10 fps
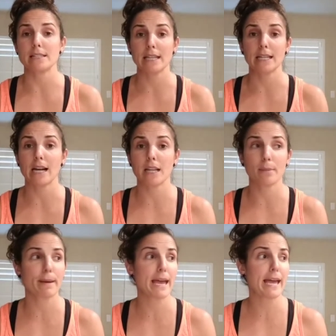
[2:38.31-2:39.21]
I take it out
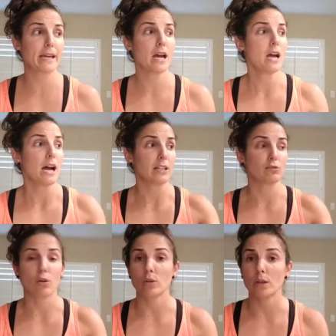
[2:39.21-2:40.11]
of the bag, I
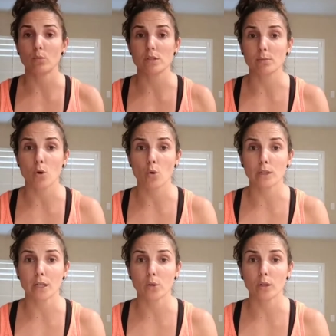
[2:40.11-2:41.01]
throw it in with some
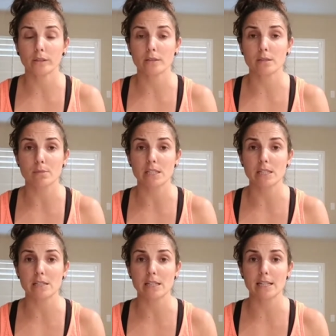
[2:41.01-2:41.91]
coconut oil and some
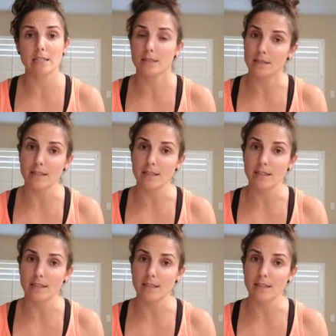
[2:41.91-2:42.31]
seasonings.